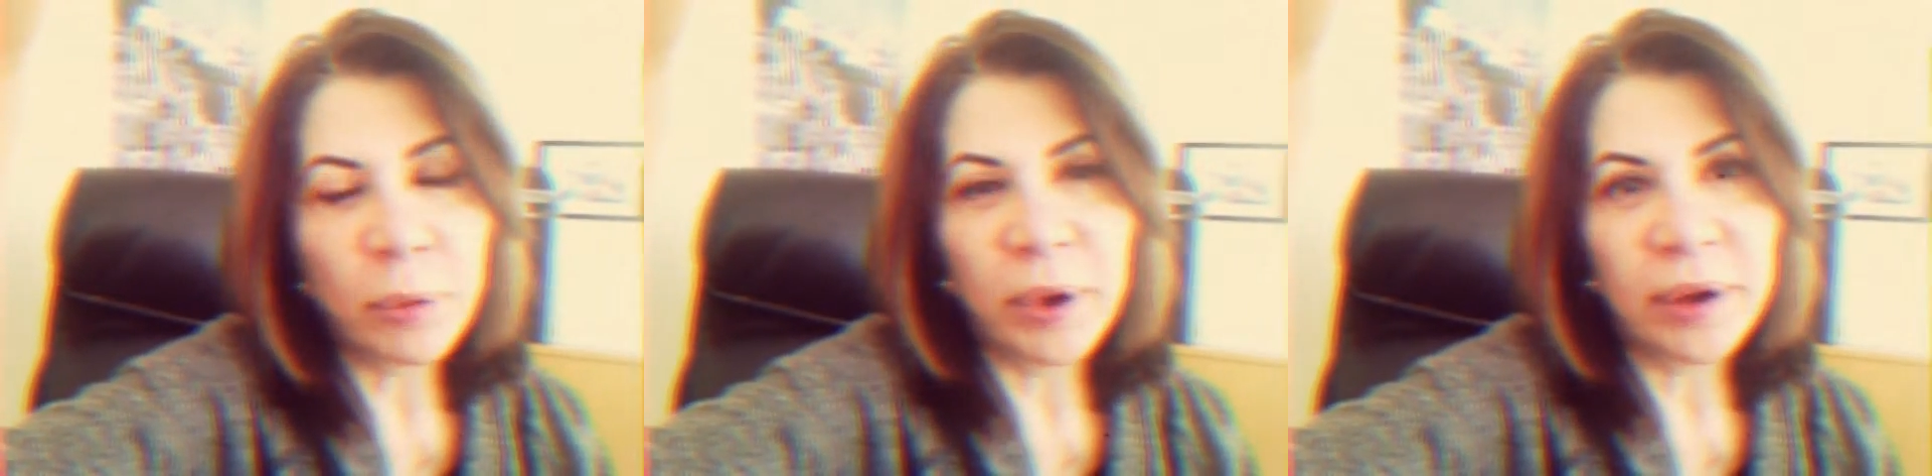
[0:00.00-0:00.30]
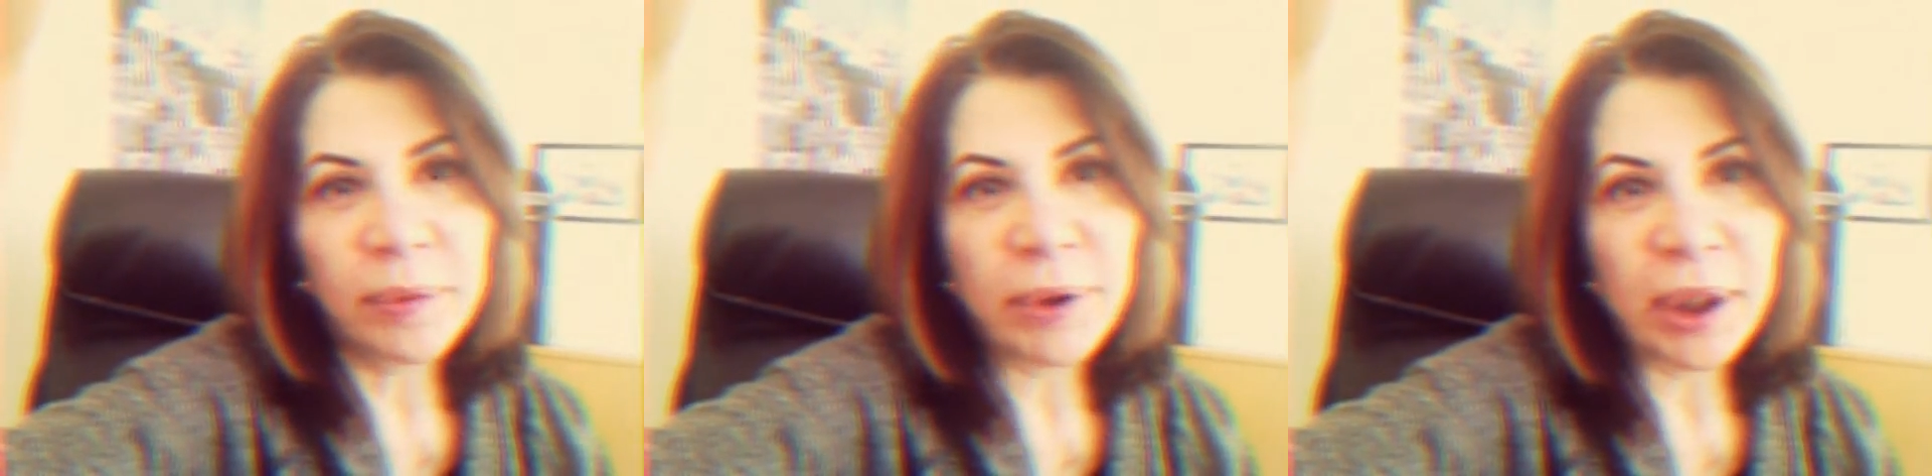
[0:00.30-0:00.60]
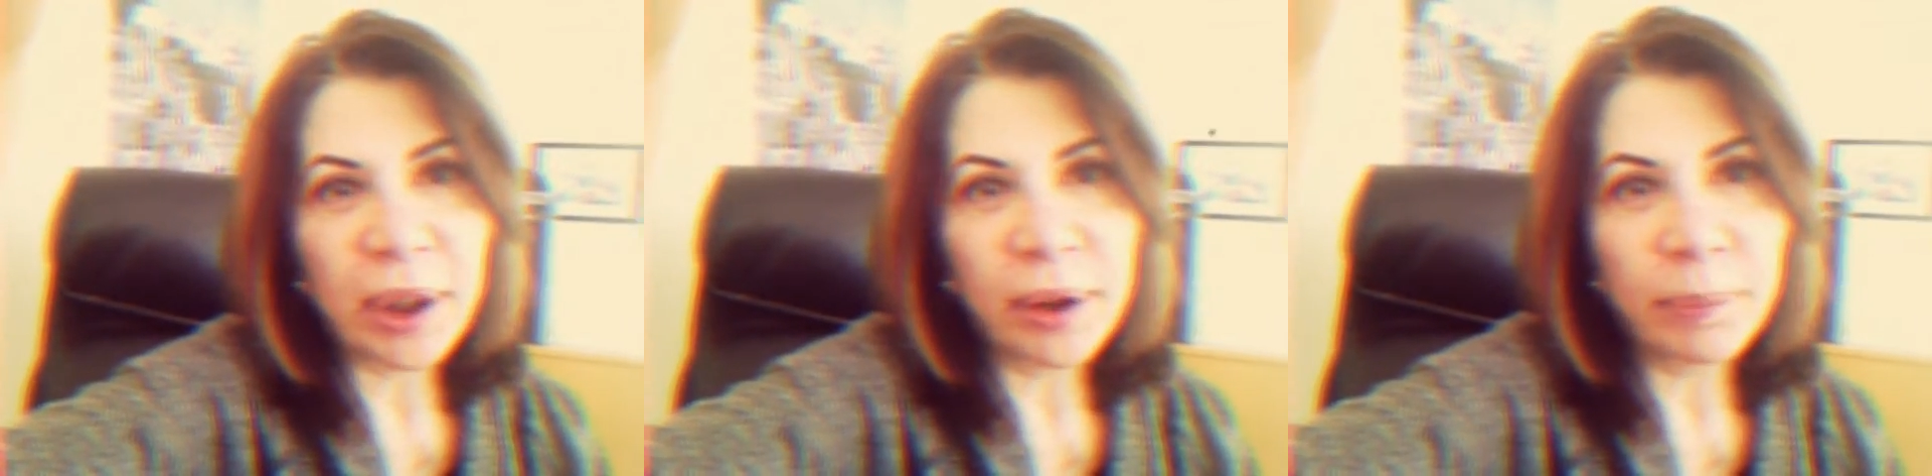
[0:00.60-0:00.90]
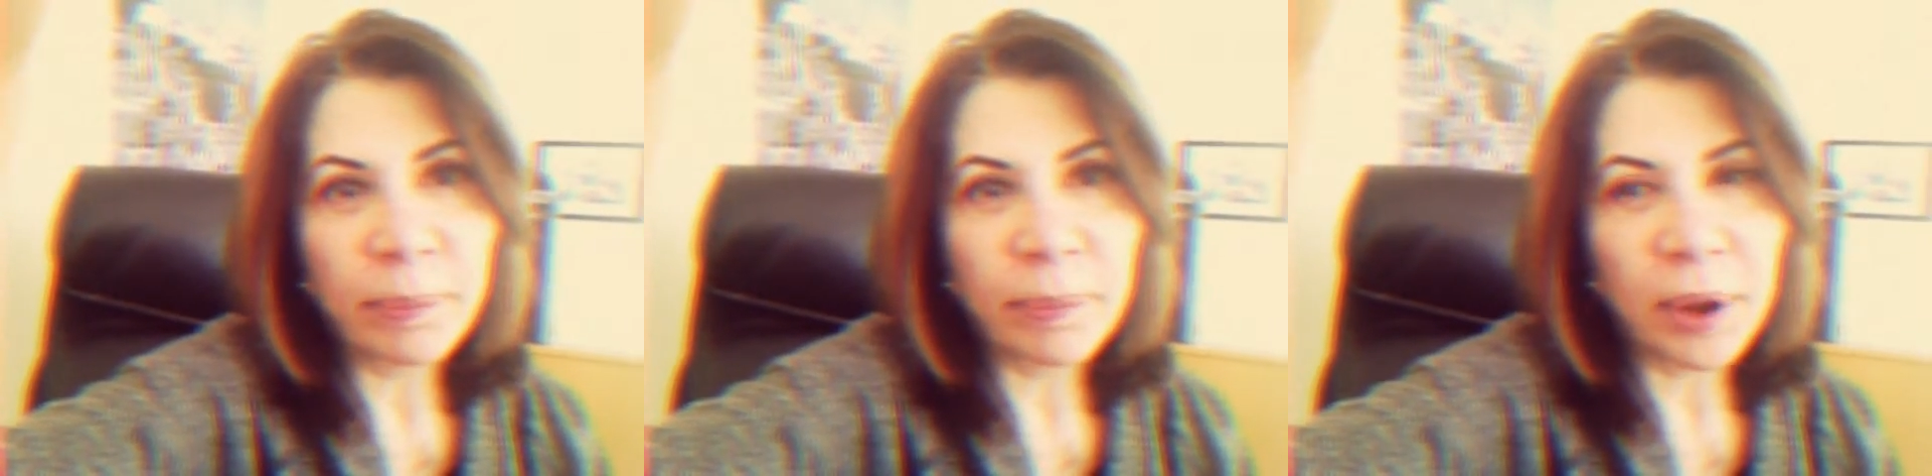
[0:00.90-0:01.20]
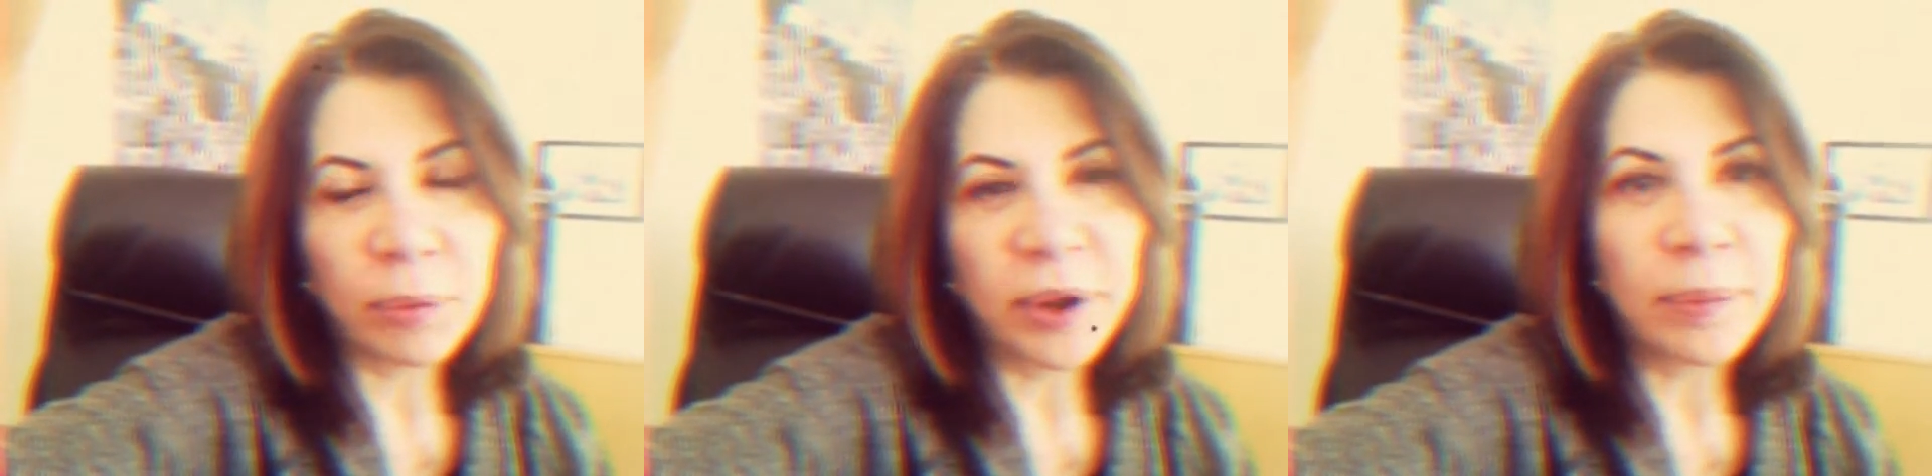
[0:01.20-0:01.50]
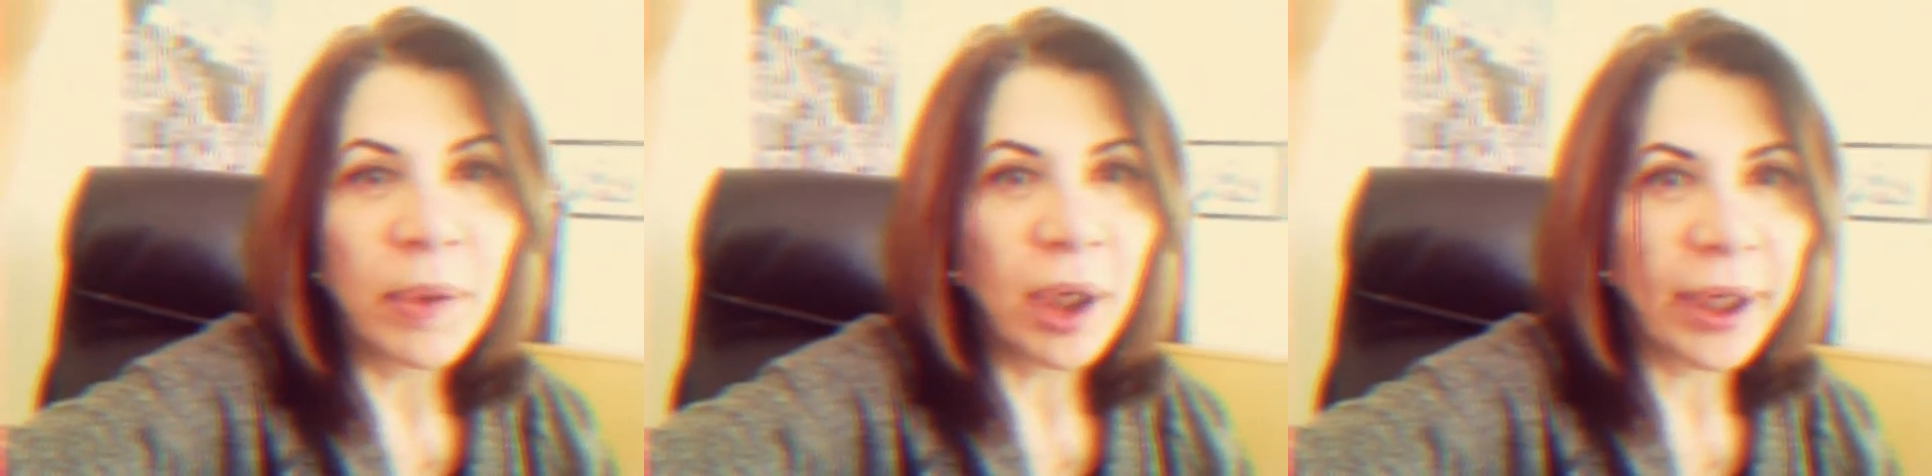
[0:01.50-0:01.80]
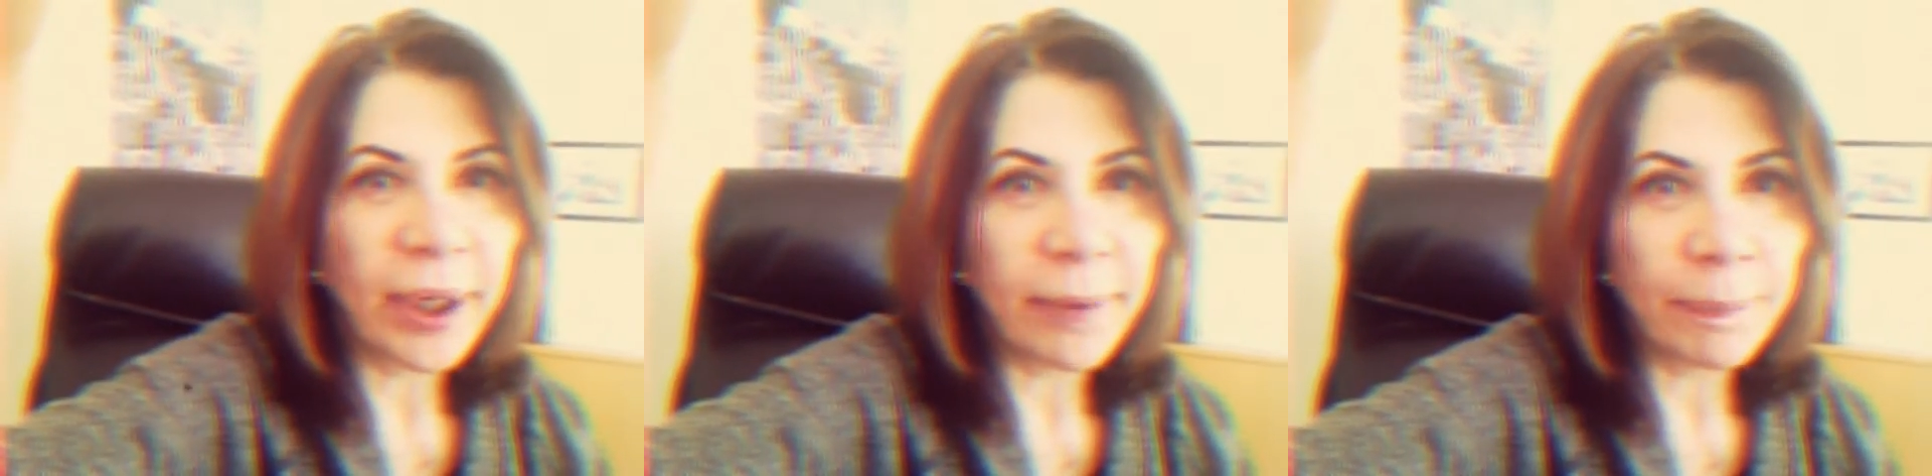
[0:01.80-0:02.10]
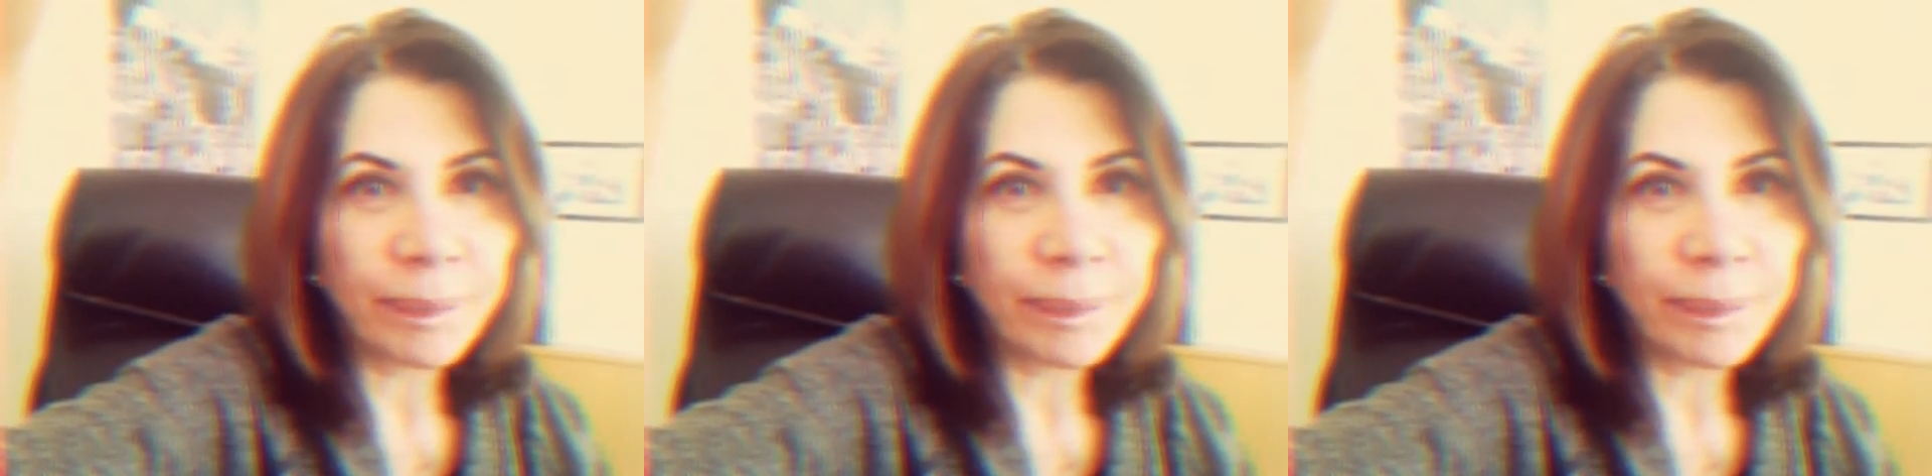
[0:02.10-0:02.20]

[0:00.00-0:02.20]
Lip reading: with my